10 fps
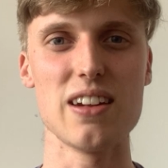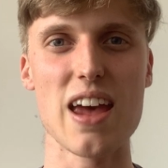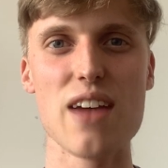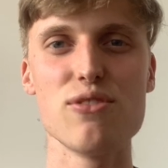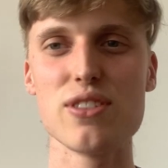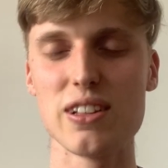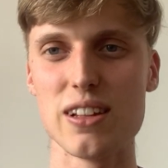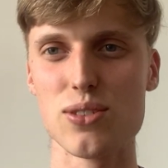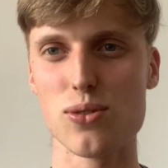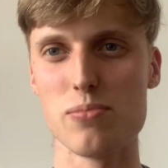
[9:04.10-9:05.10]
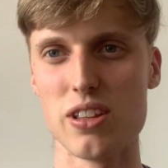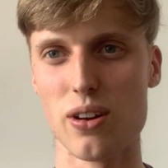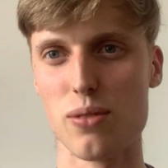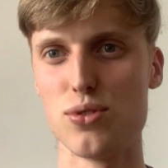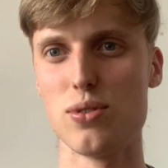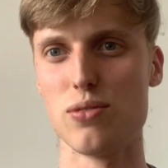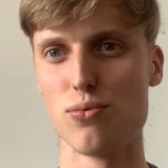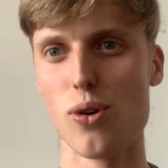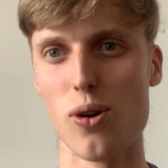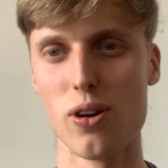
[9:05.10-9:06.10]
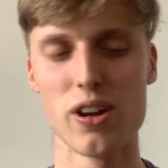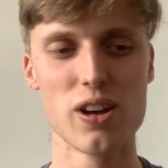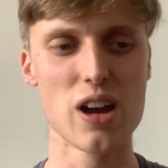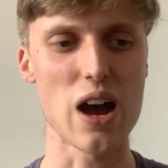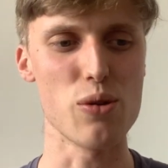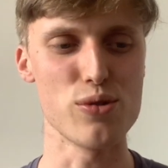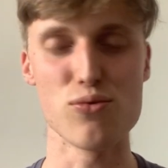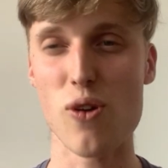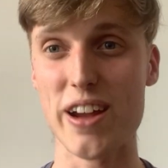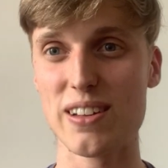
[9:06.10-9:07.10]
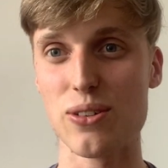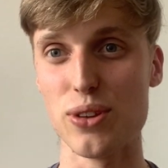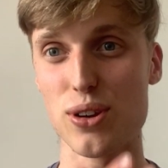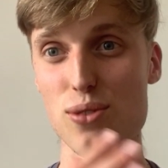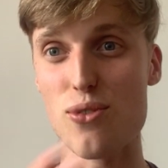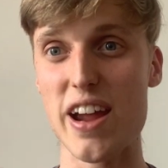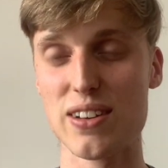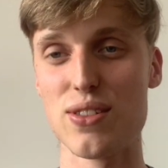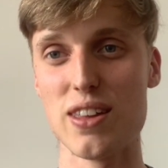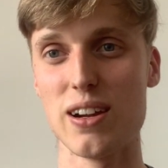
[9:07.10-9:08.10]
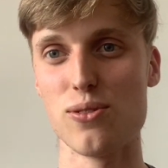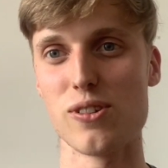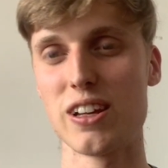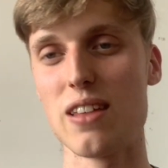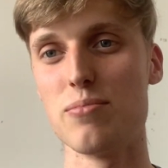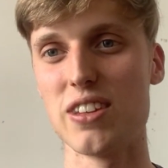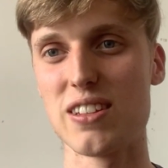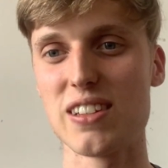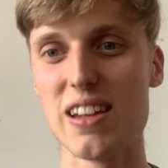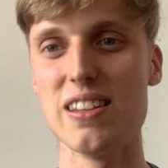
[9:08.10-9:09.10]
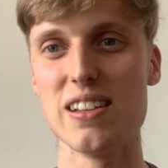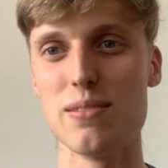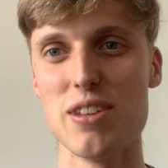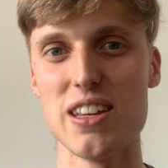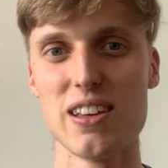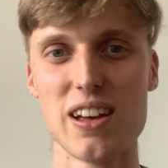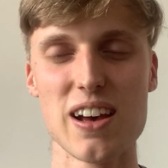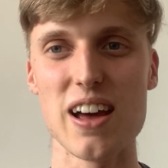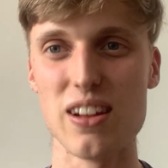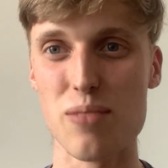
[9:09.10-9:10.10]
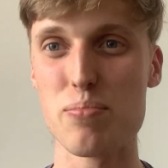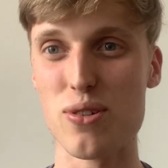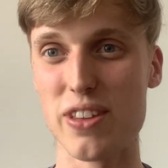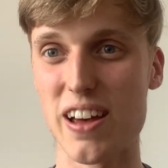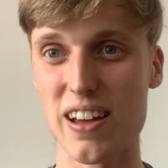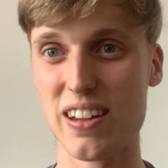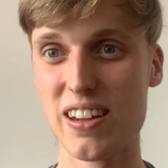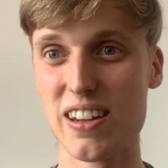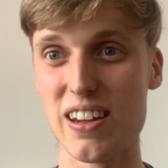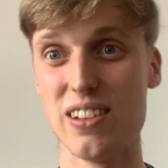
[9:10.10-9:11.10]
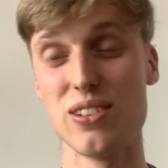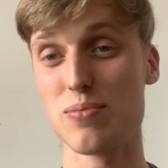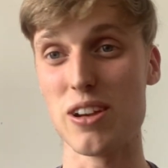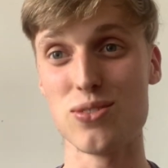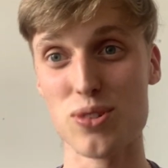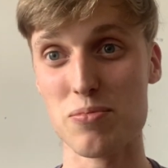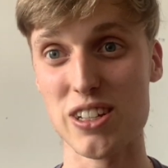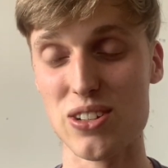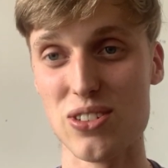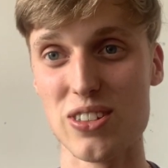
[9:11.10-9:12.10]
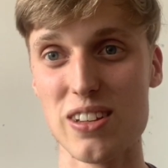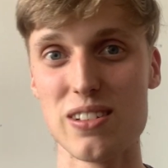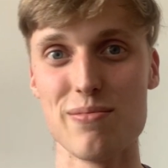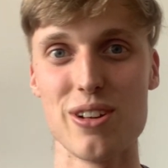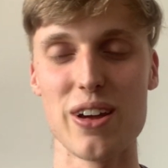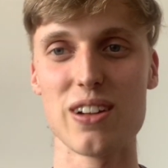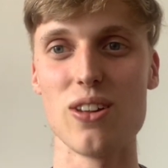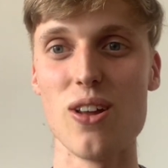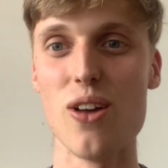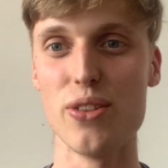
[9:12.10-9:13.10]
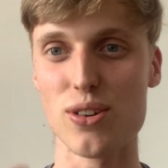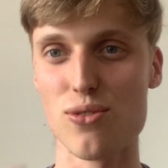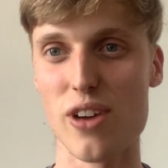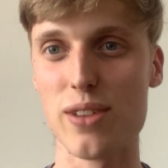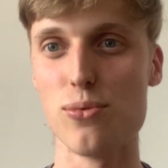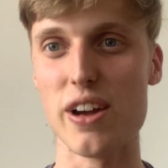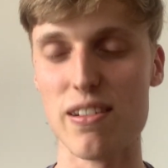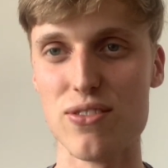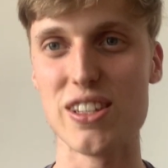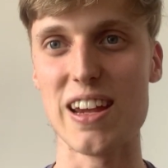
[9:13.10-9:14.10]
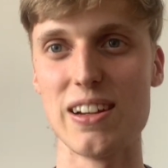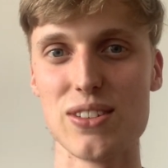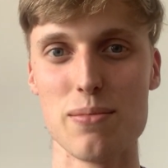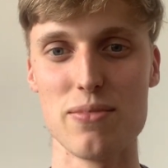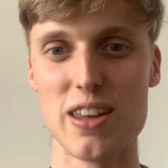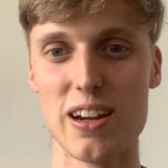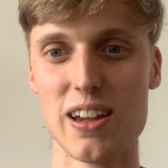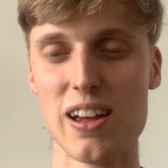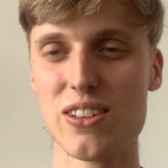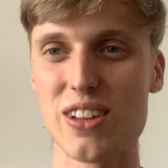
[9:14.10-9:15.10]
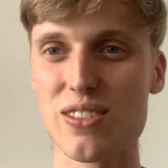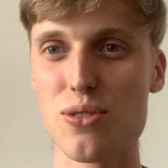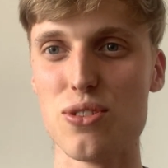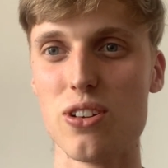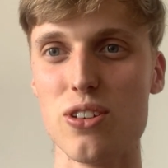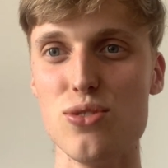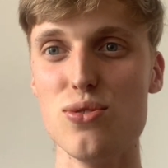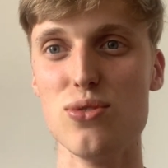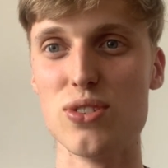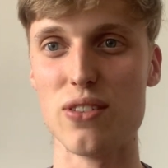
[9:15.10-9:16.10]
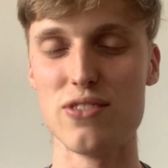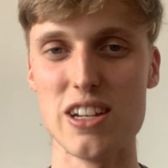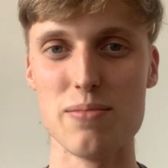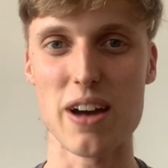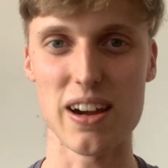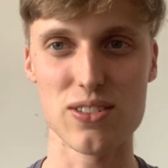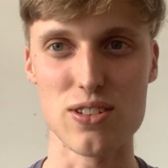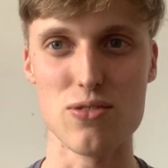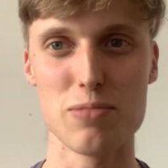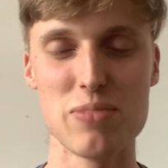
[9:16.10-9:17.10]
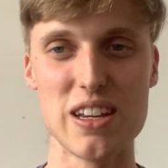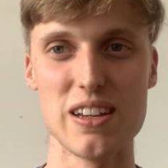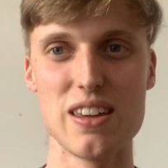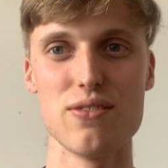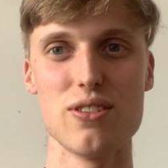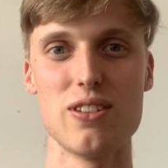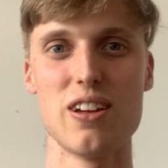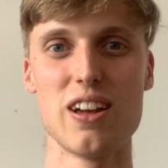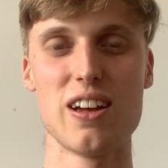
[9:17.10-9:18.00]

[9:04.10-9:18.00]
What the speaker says: then everything they told me that I was doing wrong, I would write down the correct thing, or I'd get them to send it to me, and I'd put that in the spaced repetition system and like learn the correct way of saying something. So that's how you're going to use the feedback that you're being given